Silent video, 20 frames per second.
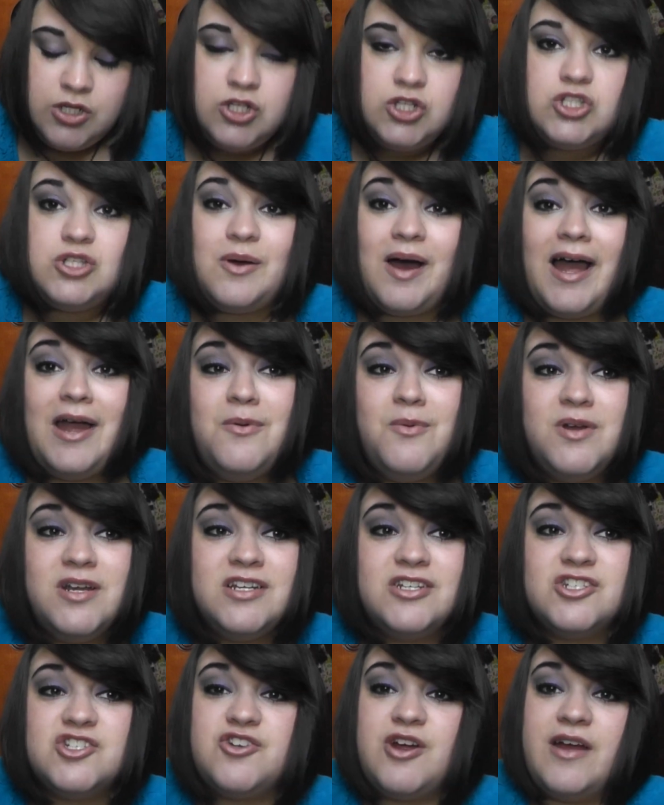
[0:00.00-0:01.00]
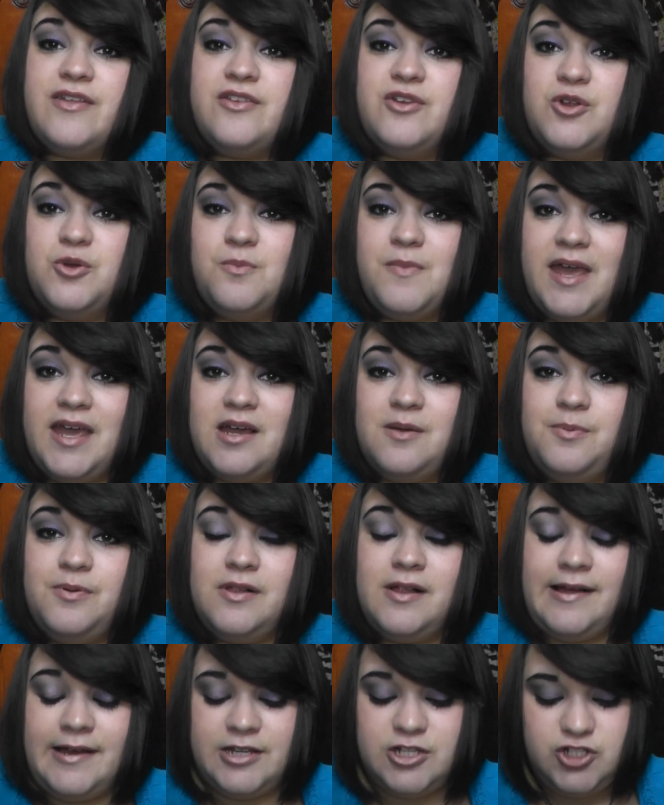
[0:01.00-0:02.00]
So I wanted to try the new Mega
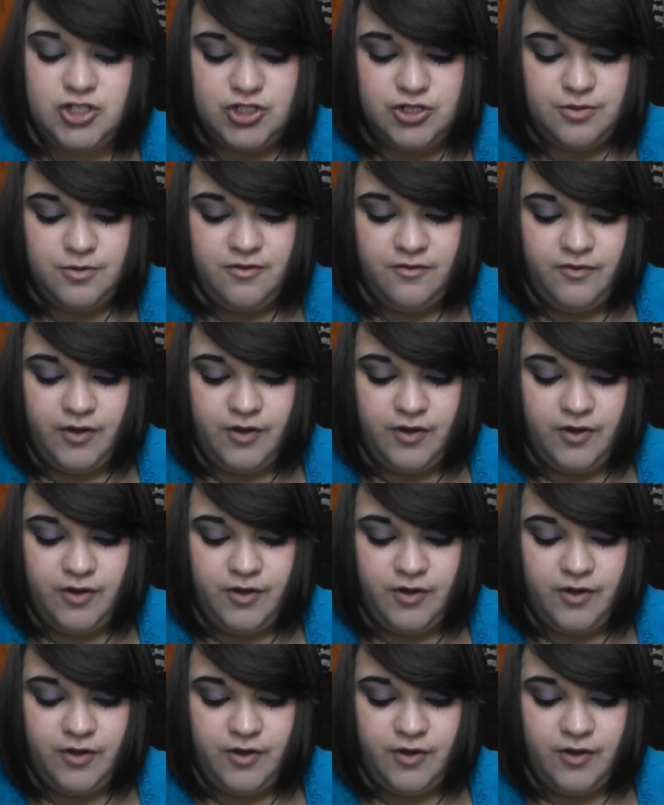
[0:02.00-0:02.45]
Plush